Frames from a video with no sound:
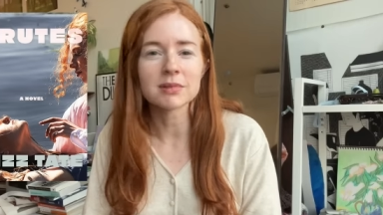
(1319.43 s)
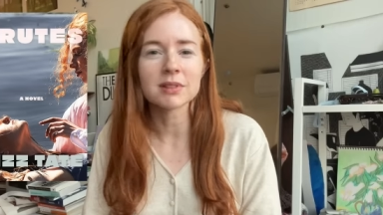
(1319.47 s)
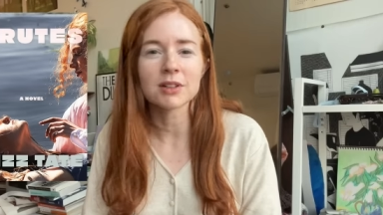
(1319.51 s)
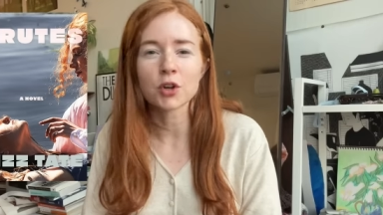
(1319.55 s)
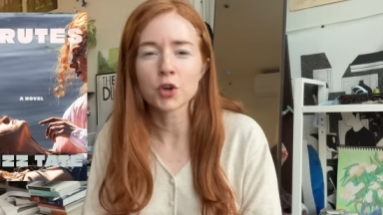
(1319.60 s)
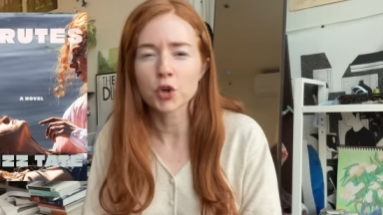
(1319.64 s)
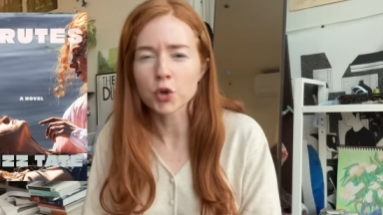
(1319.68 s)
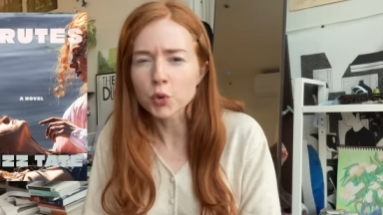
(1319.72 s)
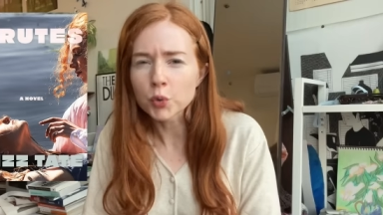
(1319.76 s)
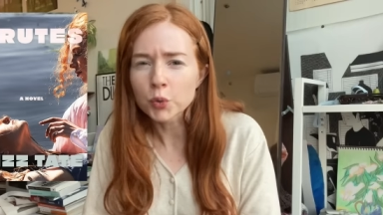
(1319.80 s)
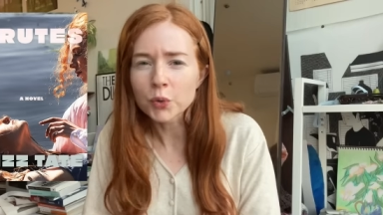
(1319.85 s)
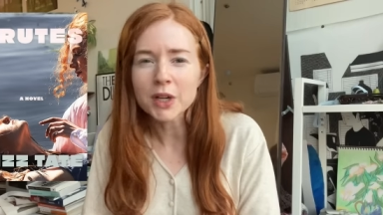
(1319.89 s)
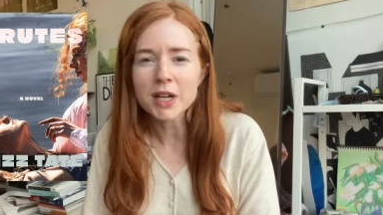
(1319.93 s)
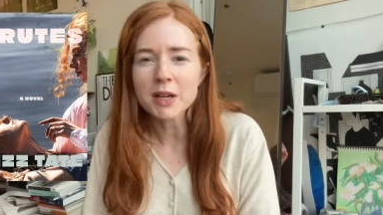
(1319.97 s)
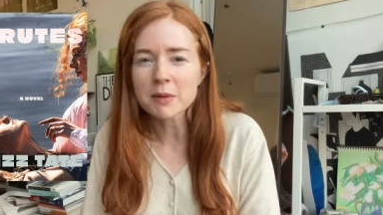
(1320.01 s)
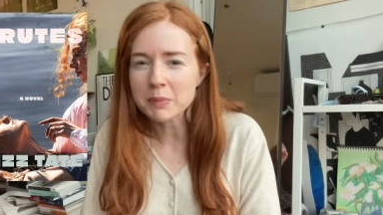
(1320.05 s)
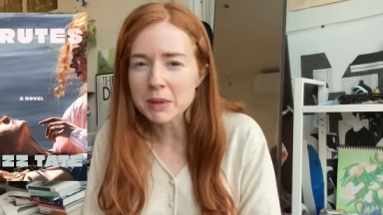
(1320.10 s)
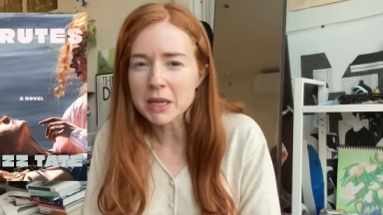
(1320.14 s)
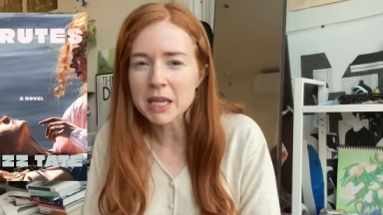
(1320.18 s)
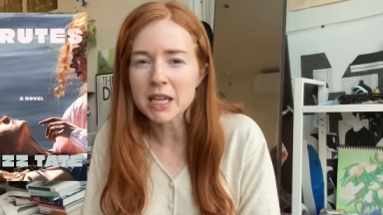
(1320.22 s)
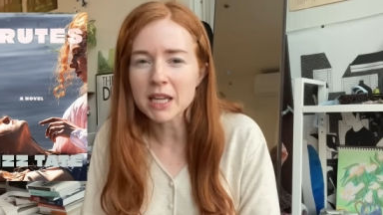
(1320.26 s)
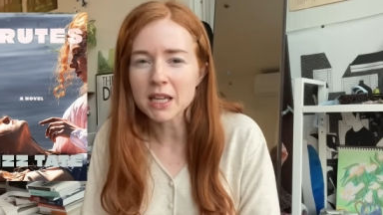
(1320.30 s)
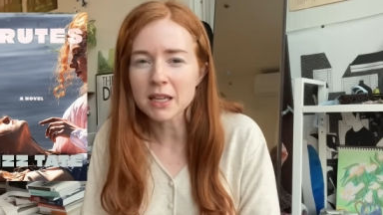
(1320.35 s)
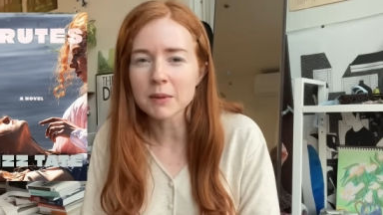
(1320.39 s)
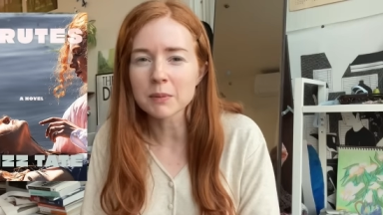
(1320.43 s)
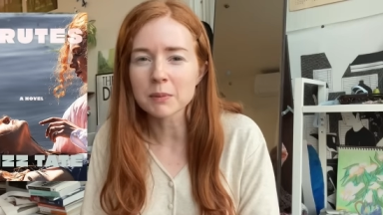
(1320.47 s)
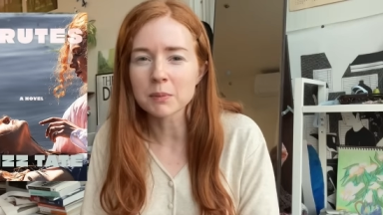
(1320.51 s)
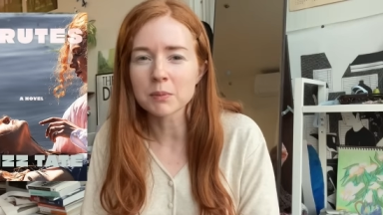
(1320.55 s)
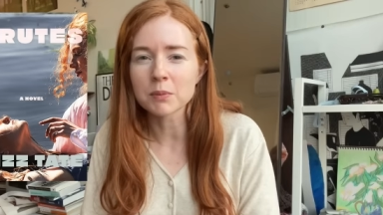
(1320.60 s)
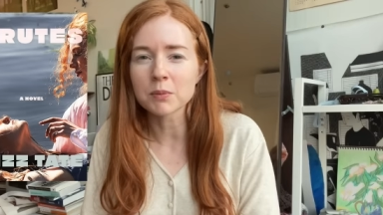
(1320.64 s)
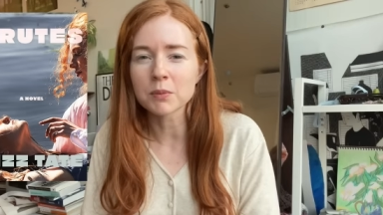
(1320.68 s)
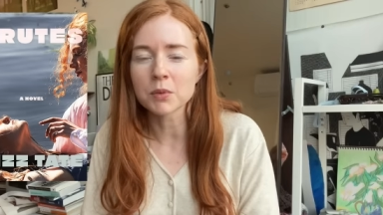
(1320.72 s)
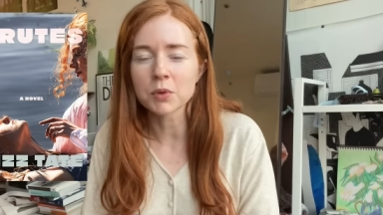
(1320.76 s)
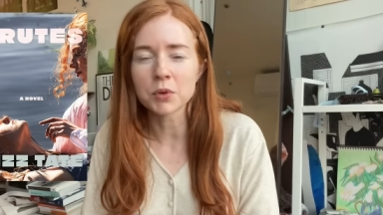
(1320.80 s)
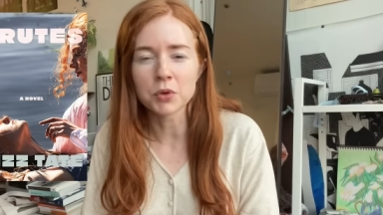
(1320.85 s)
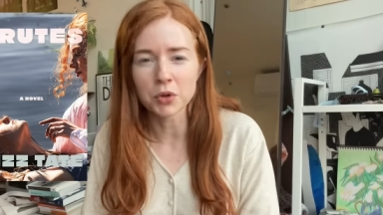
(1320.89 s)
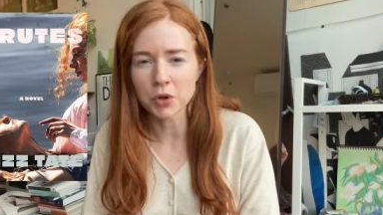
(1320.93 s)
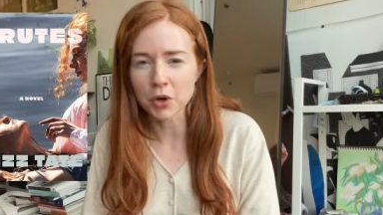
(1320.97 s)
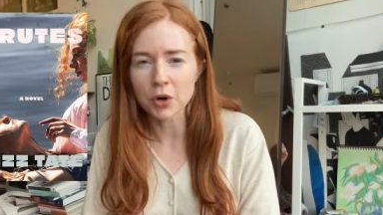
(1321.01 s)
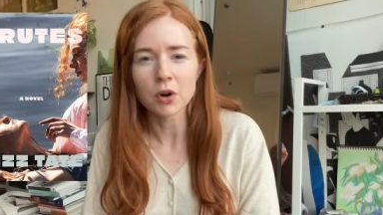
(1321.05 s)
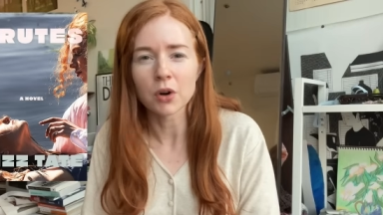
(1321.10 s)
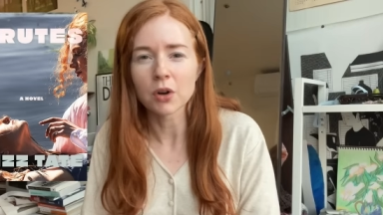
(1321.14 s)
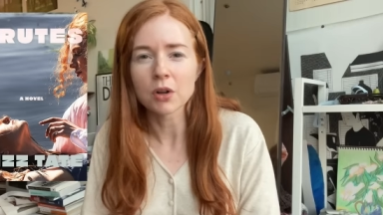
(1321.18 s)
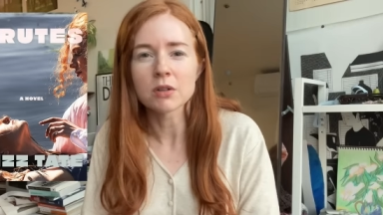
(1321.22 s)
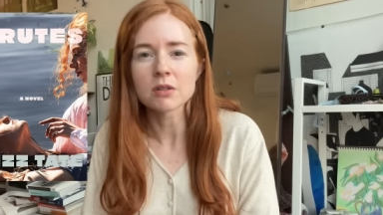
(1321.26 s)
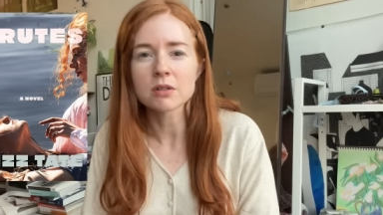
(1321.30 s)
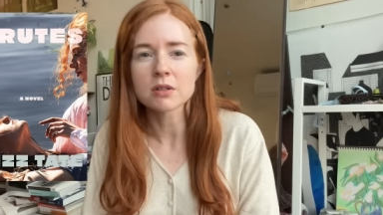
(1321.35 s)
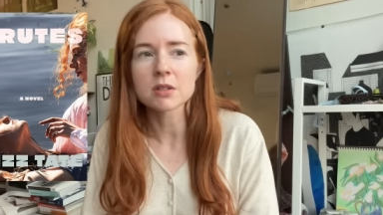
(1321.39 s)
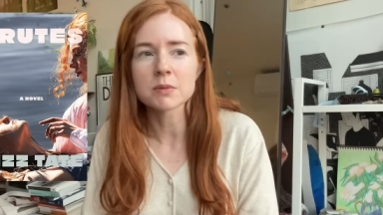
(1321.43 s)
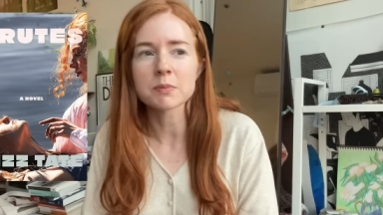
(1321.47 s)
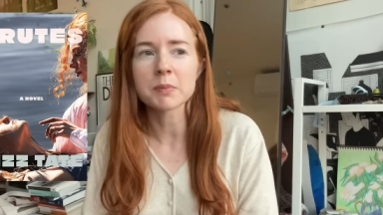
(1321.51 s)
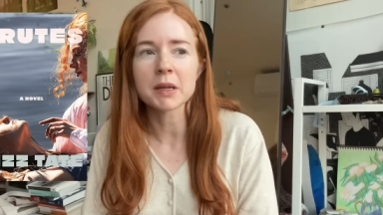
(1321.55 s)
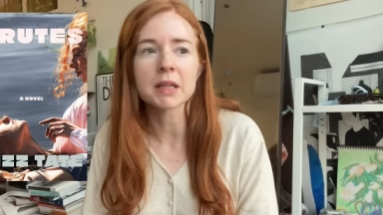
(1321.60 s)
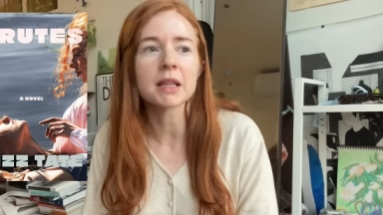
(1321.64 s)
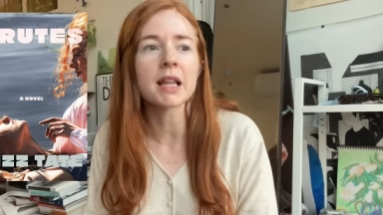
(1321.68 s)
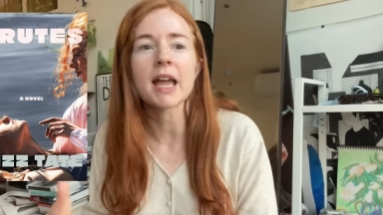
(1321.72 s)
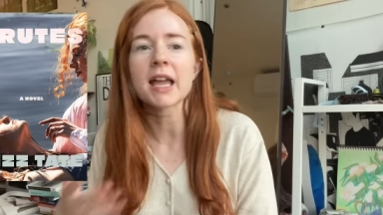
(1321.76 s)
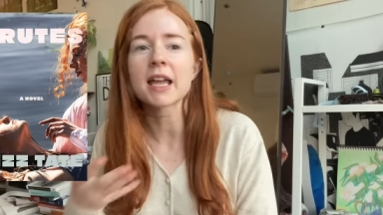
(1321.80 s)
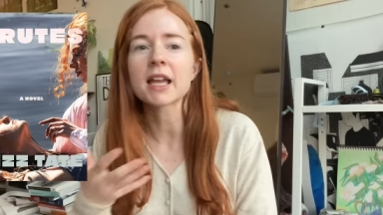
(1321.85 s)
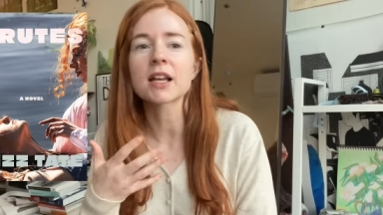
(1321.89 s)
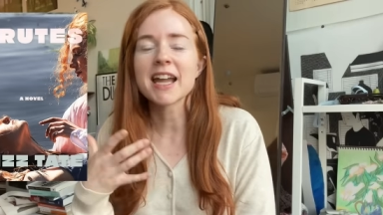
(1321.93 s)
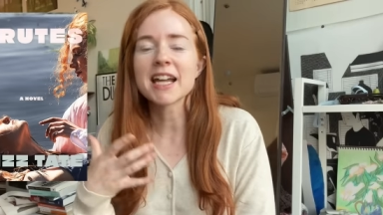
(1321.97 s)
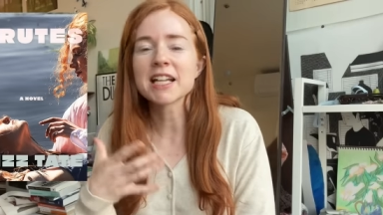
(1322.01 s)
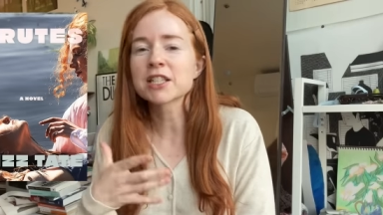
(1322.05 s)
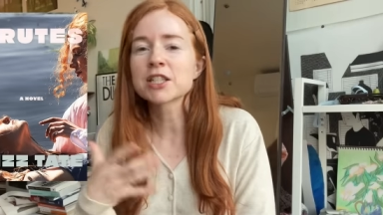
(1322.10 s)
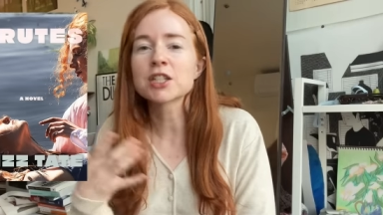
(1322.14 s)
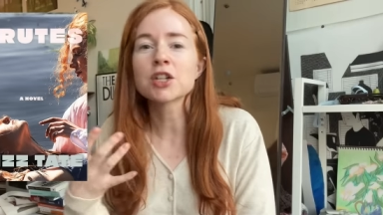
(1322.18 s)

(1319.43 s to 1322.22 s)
creepy girls, but like it's